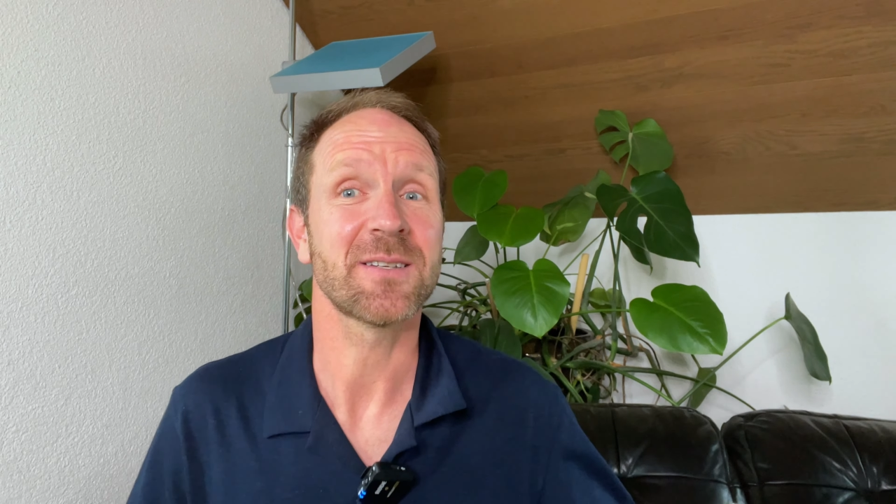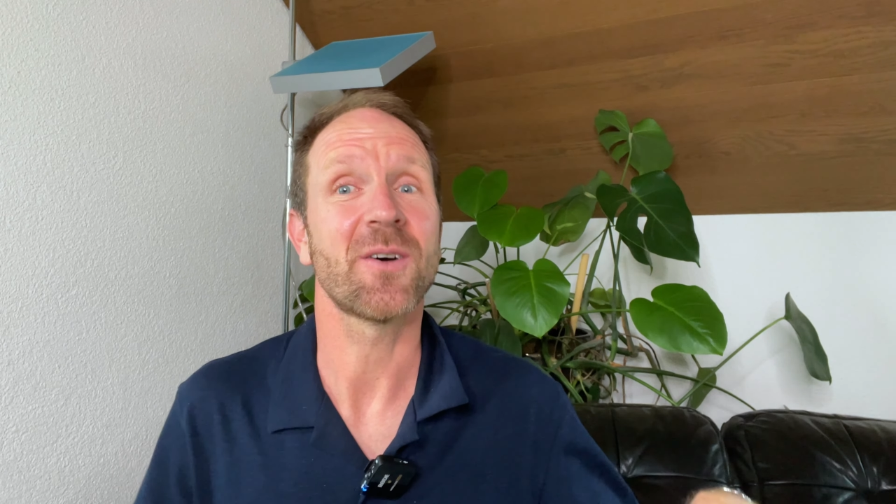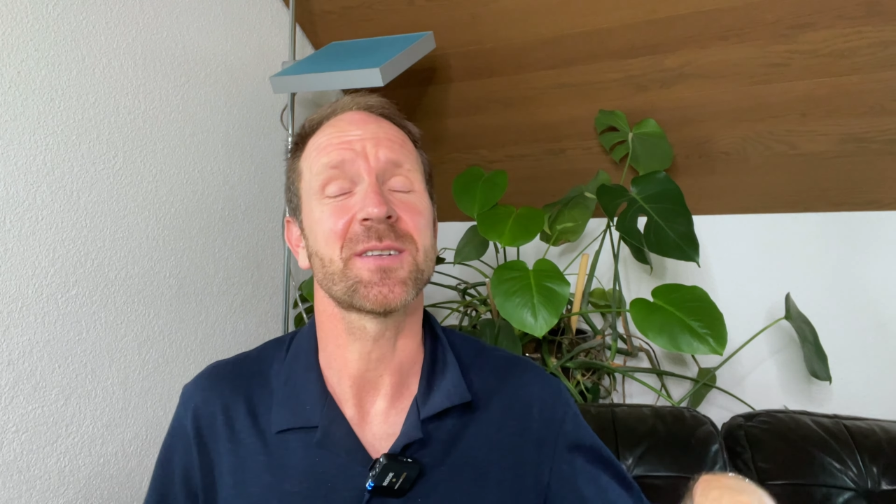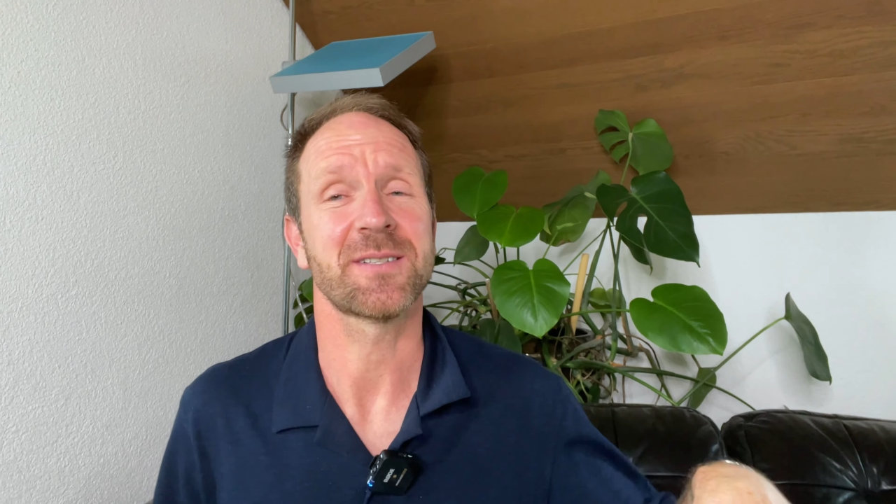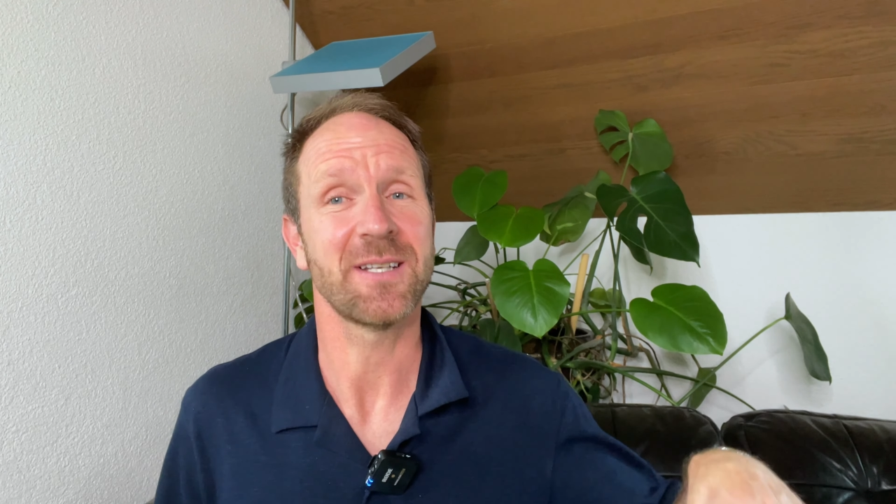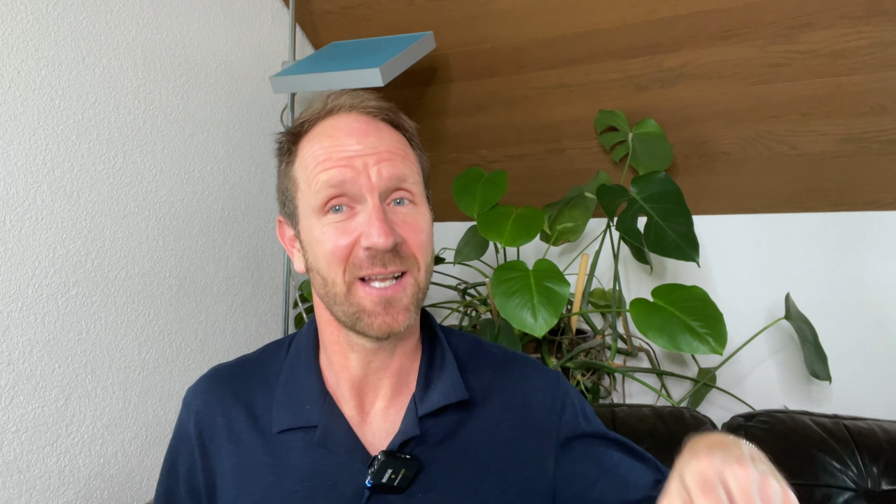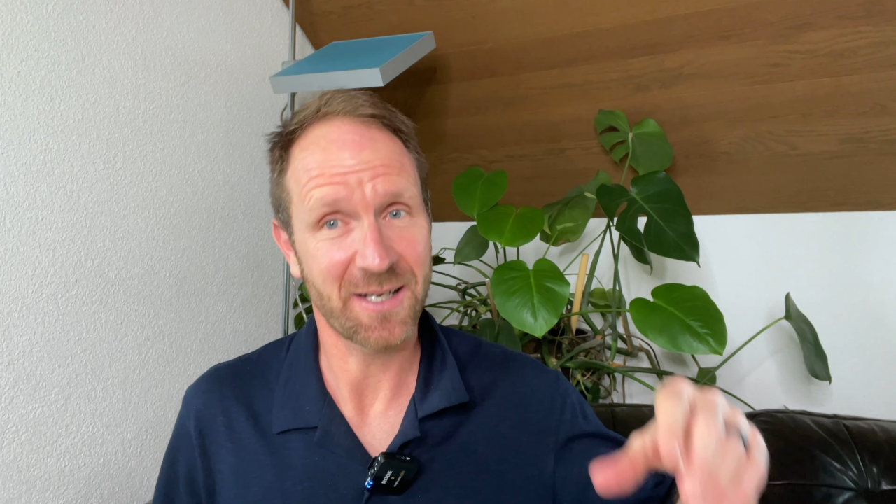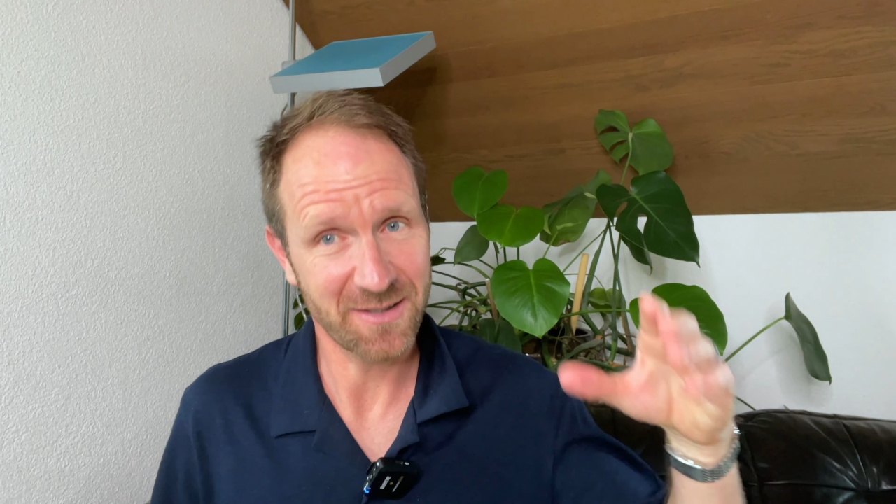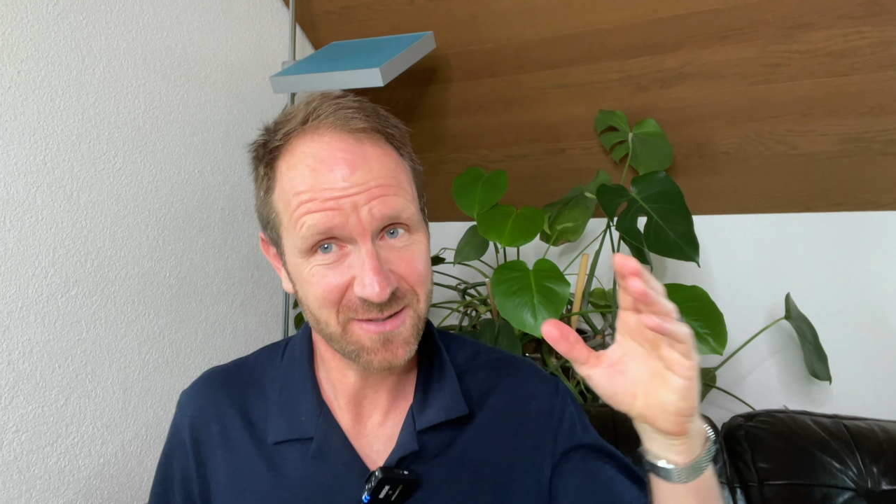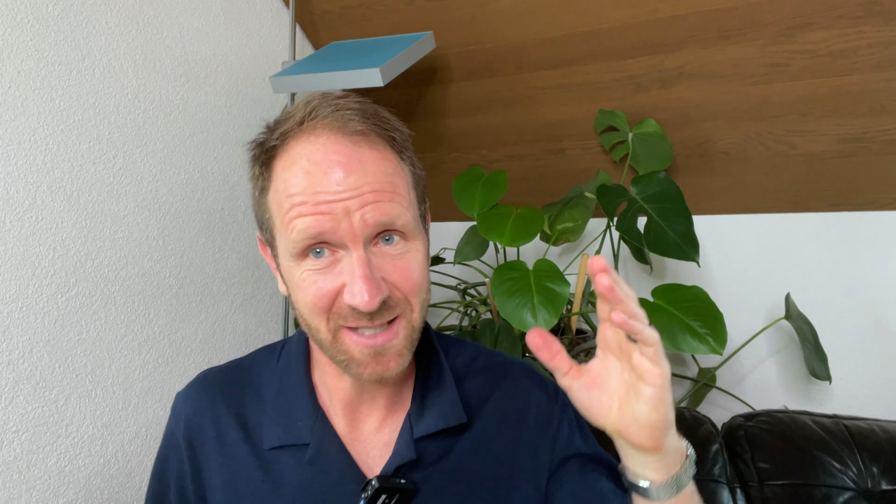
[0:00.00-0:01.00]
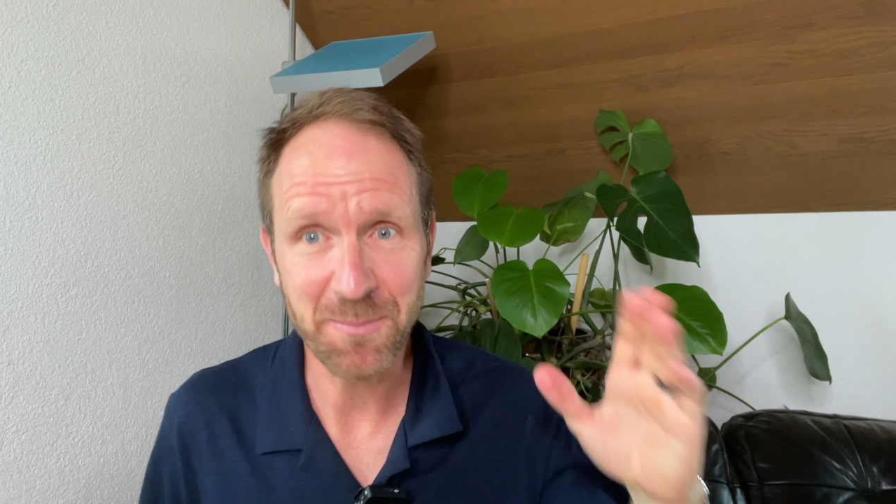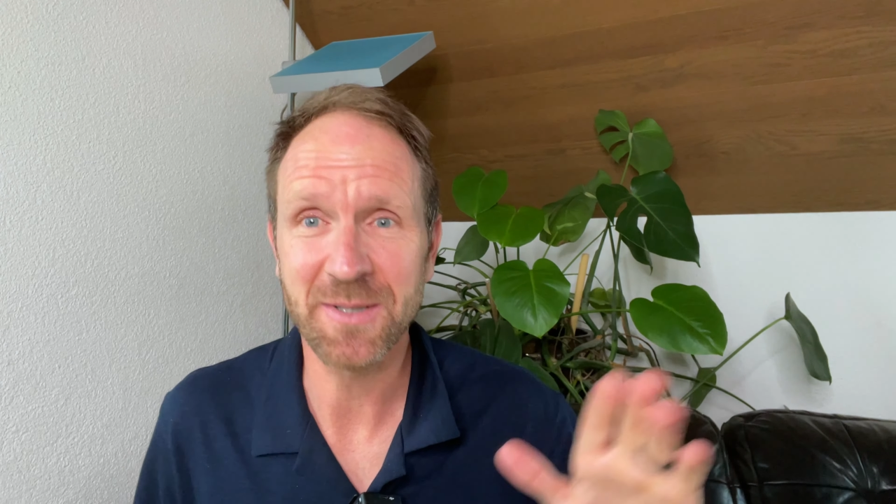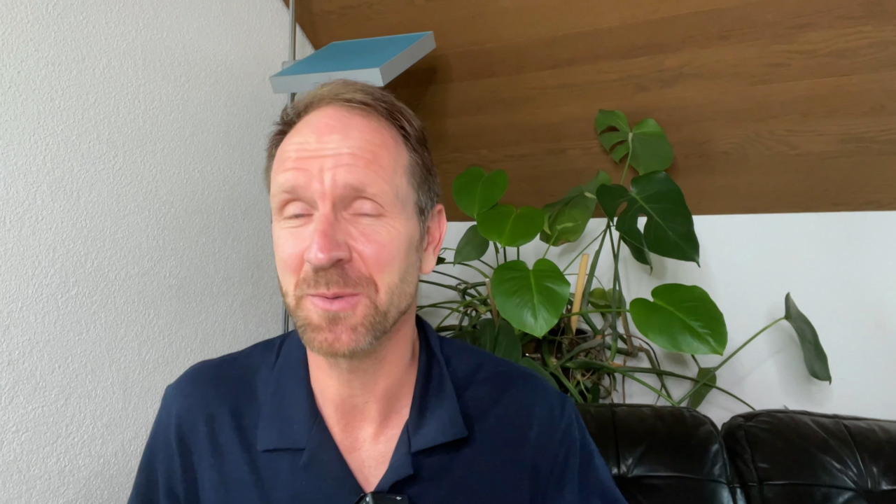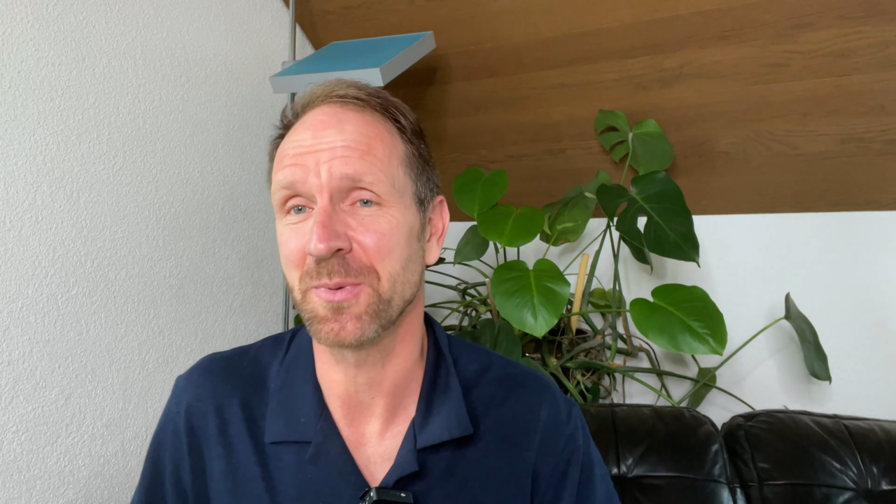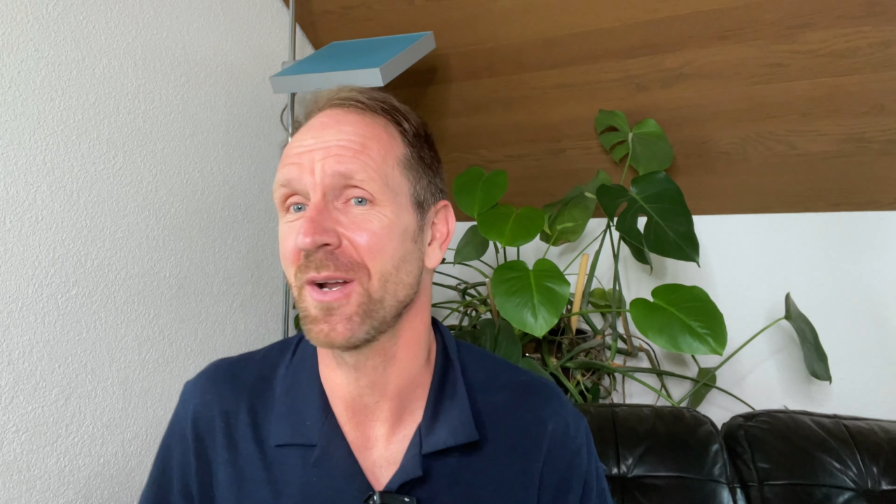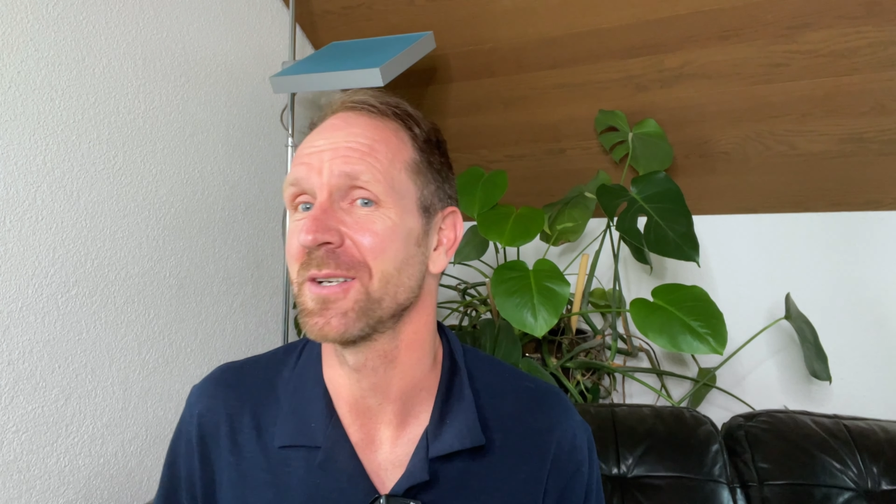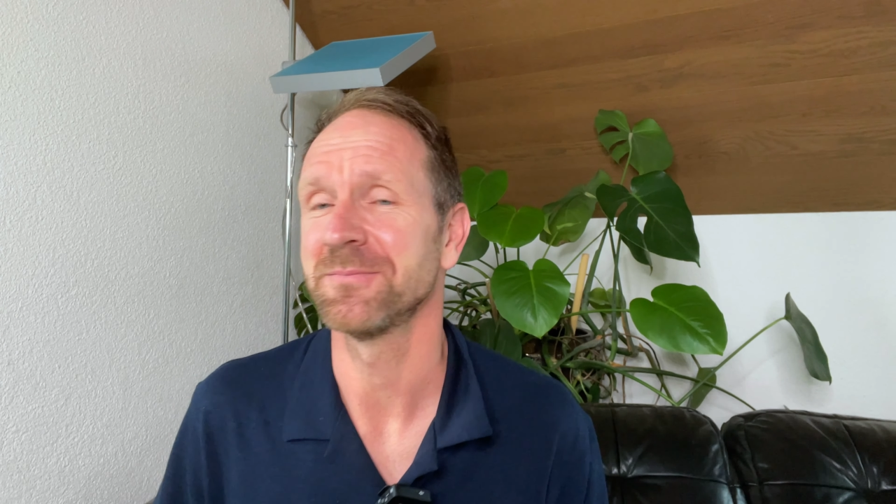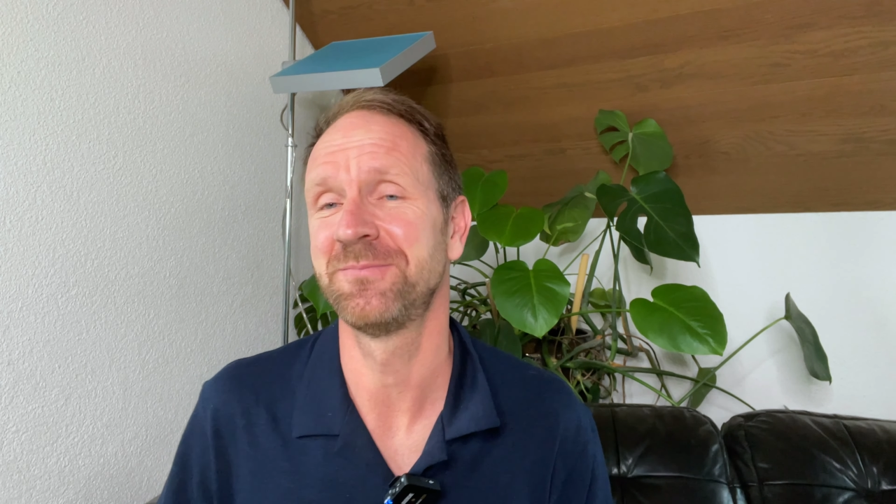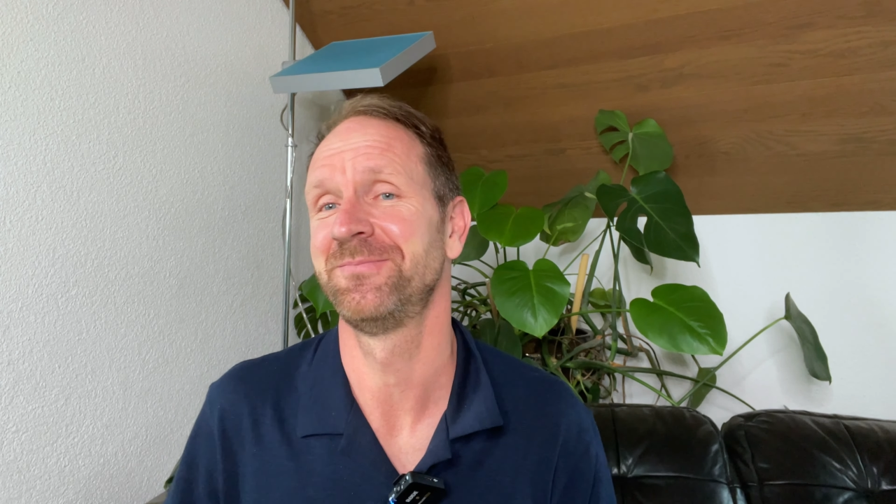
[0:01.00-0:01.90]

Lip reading: honestly, like step into prayer,